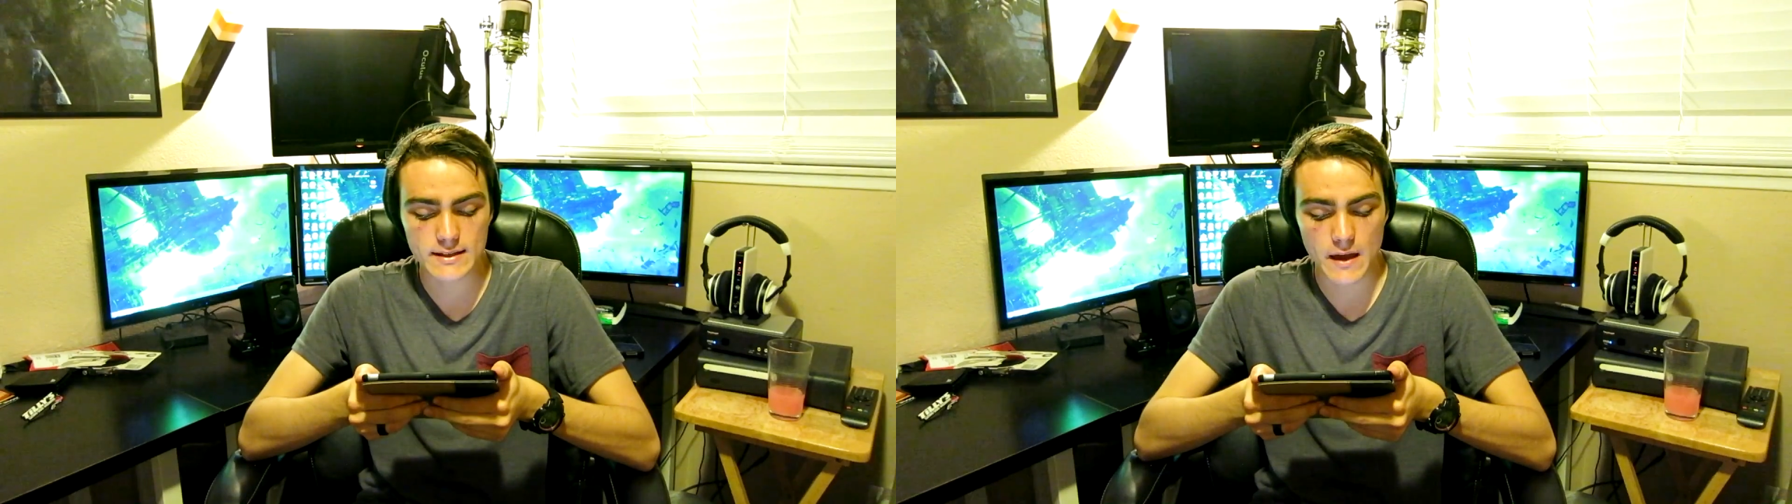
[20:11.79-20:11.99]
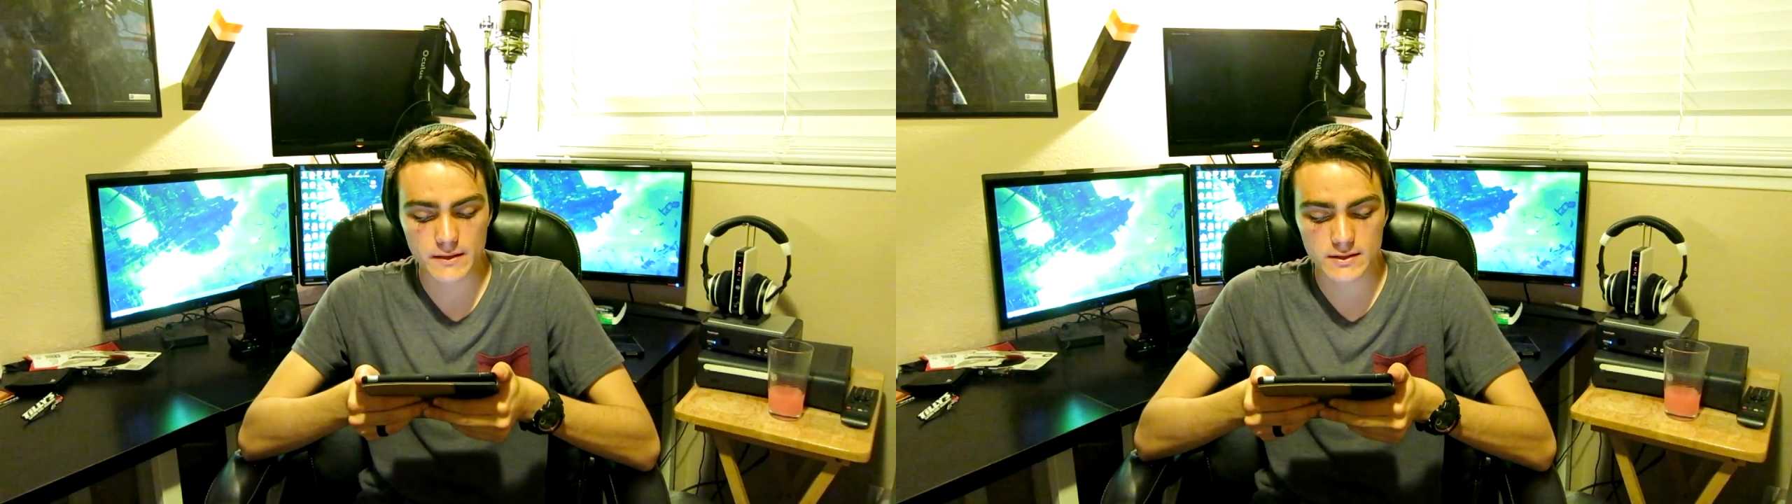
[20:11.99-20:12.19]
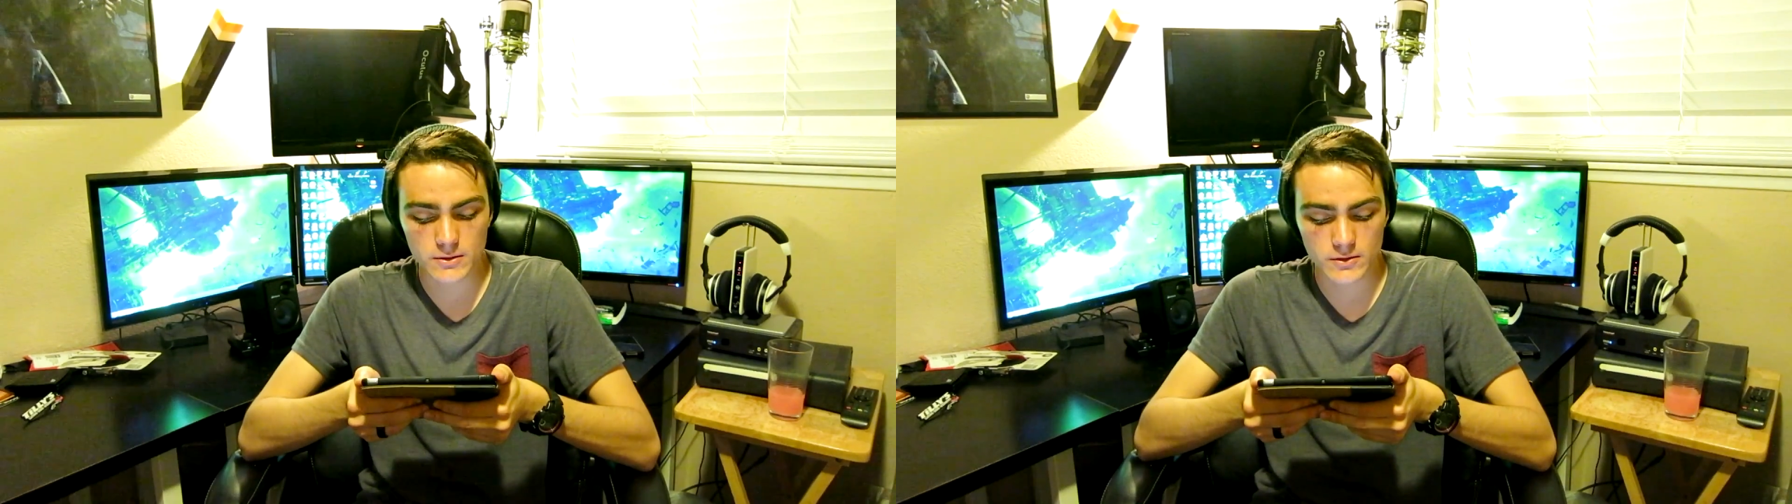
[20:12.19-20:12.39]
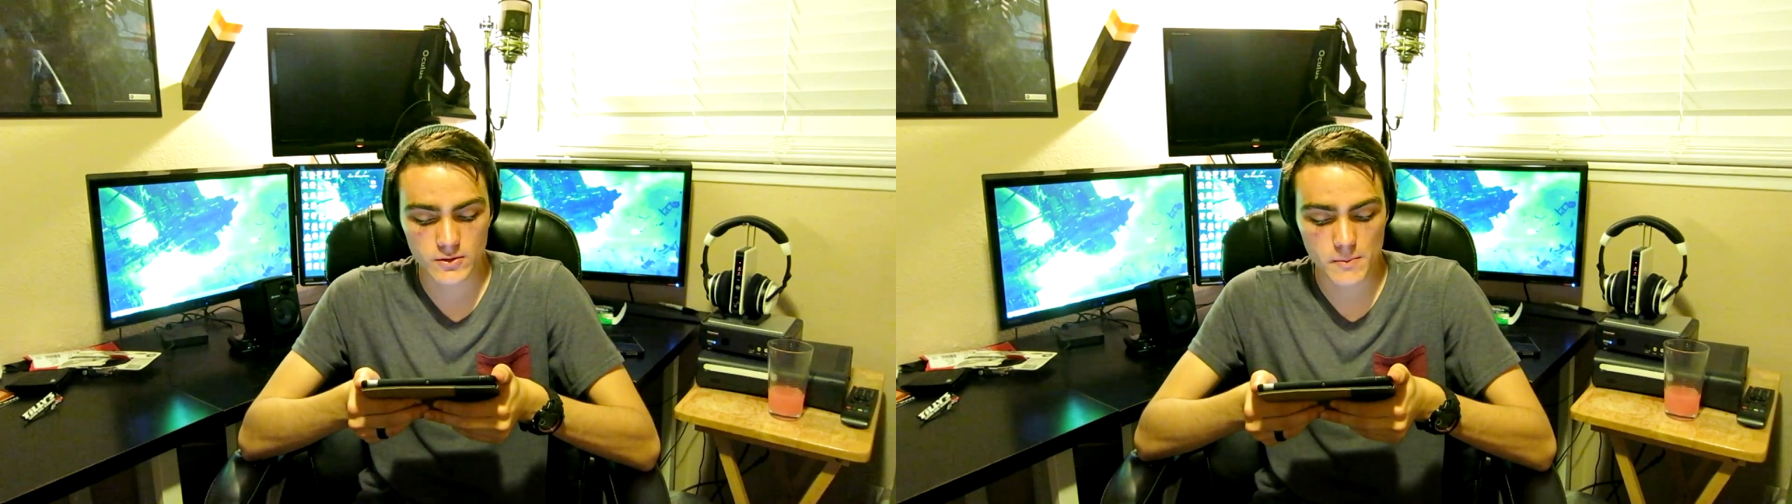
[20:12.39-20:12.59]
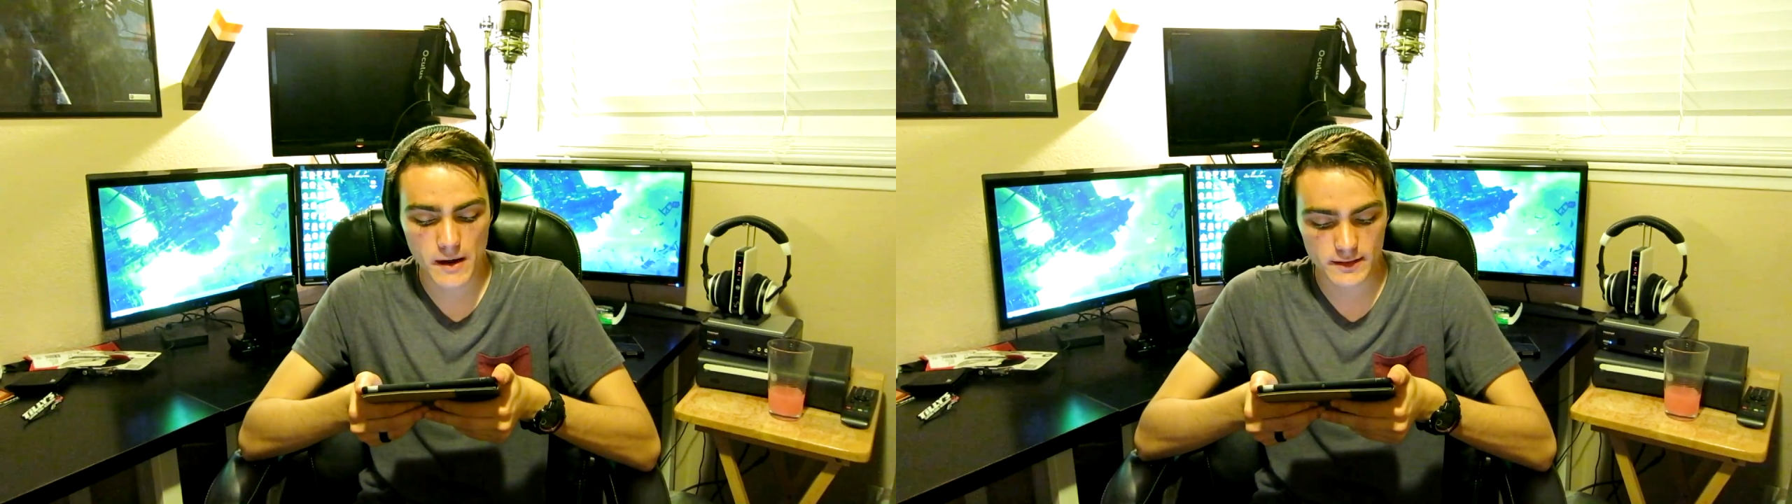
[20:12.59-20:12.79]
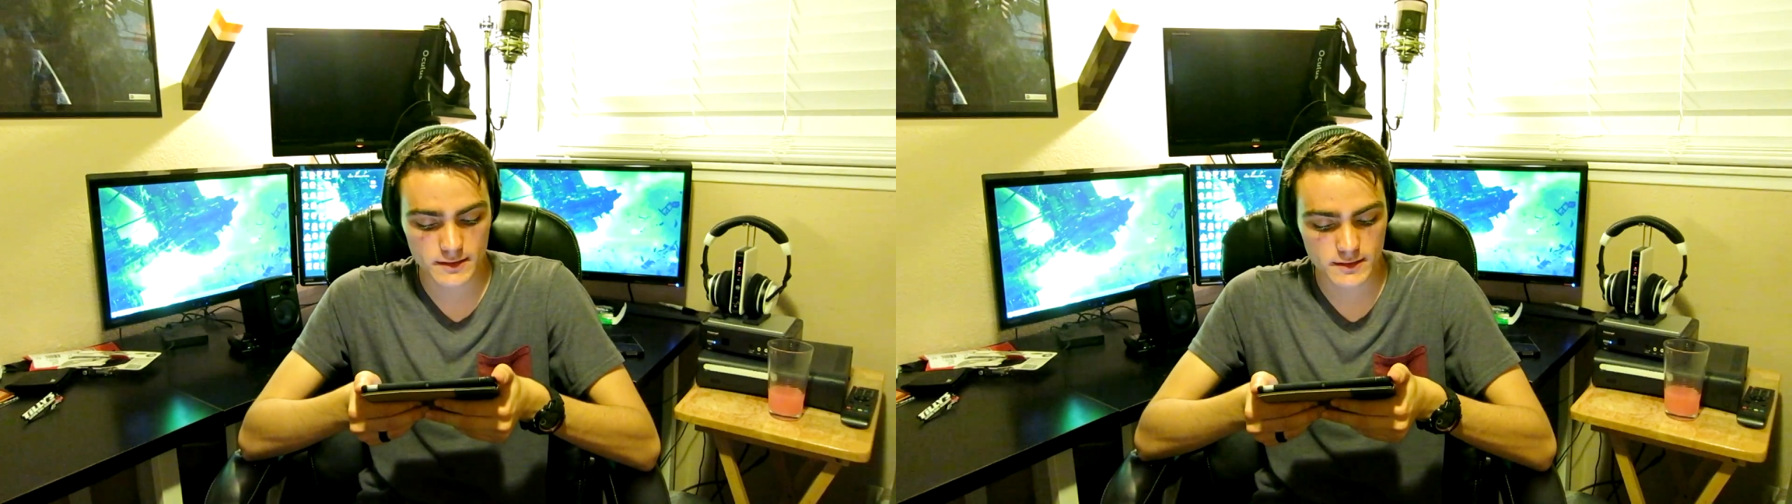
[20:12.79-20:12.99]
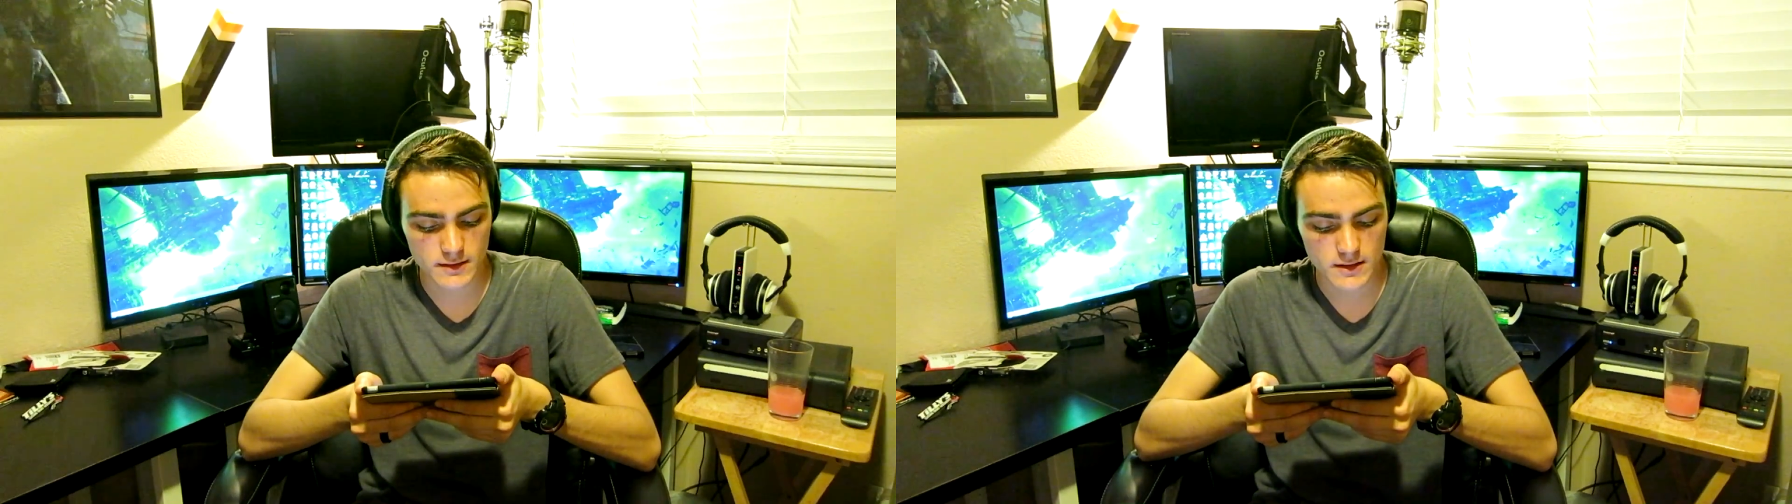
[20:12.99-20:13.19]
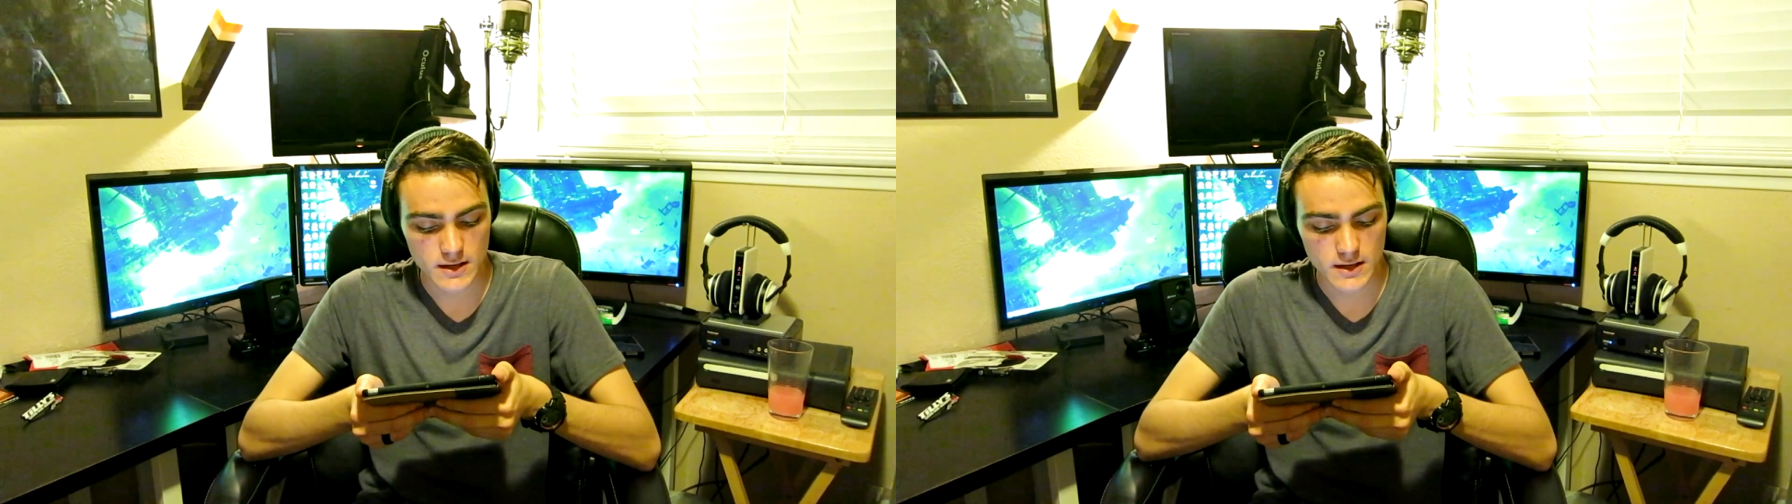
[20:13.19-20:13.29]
having someone who knew about us.